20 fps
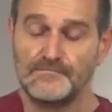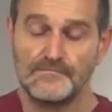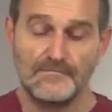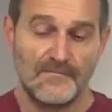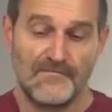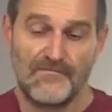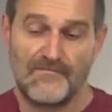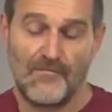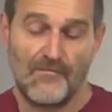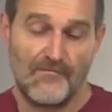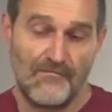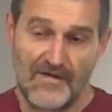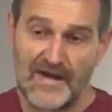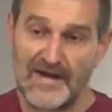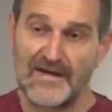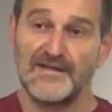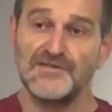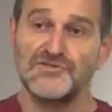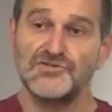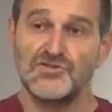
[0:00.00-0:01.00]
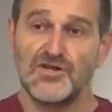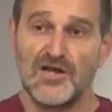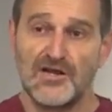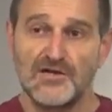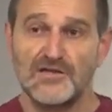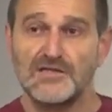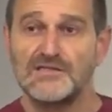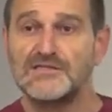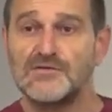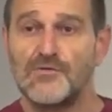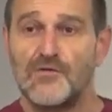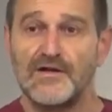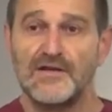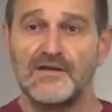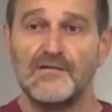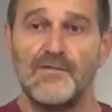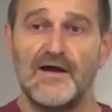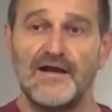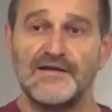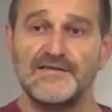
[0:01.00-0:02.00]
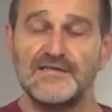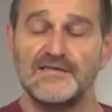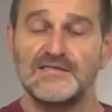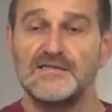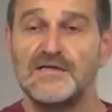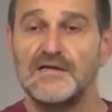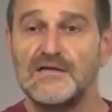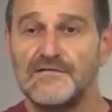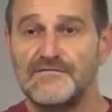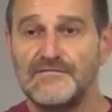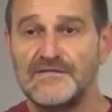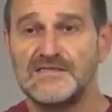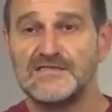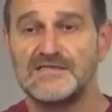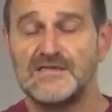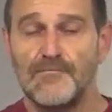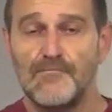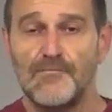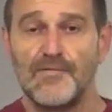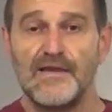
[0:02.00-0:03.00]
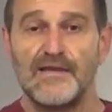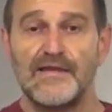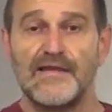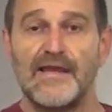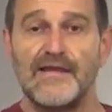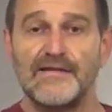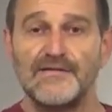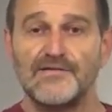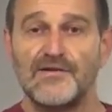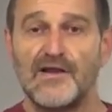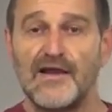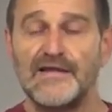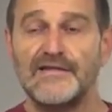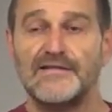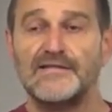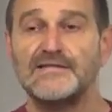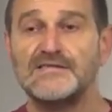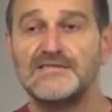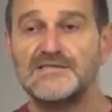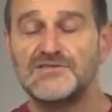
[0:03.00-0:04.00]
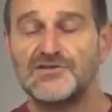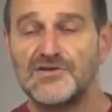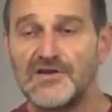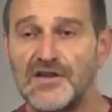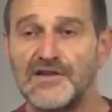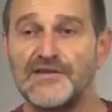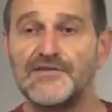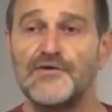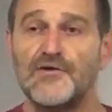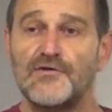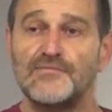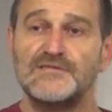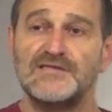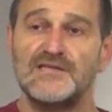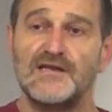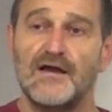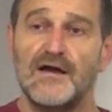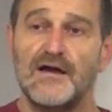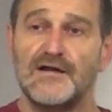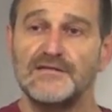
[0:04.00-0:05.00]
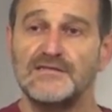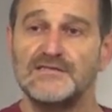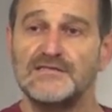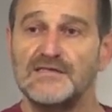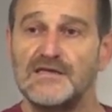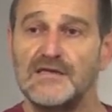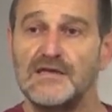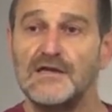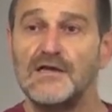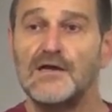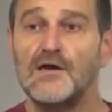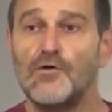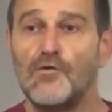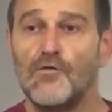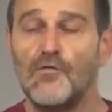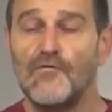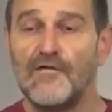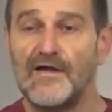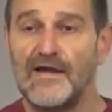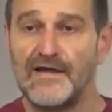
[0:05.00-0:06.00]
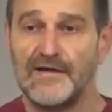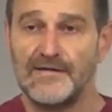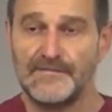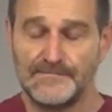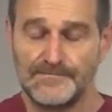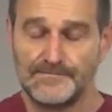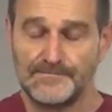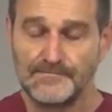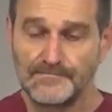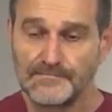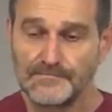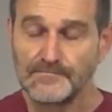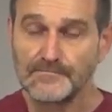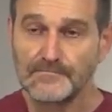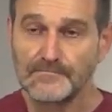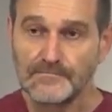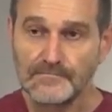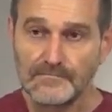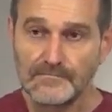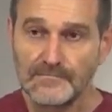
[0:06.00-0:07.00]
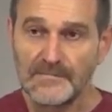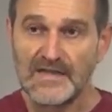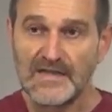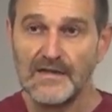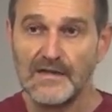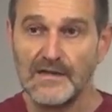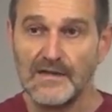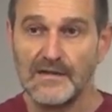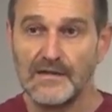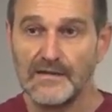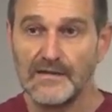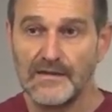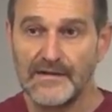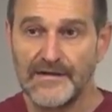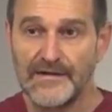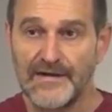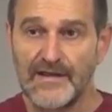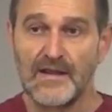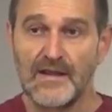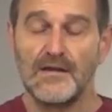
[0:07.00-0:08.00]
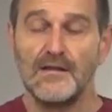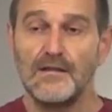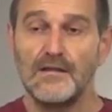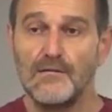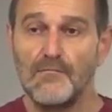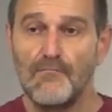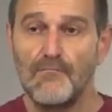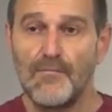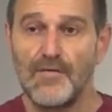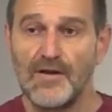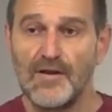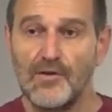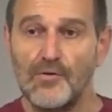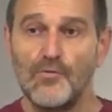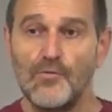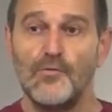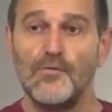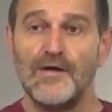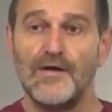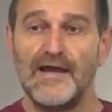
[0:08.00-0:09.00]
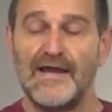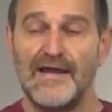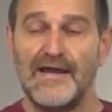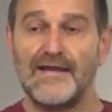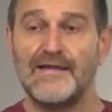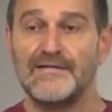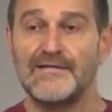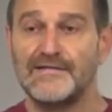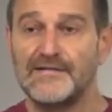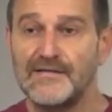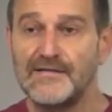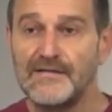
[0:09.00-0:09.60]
for very general scoring matrix, we simply can write 3 terms recurrency where green, blue and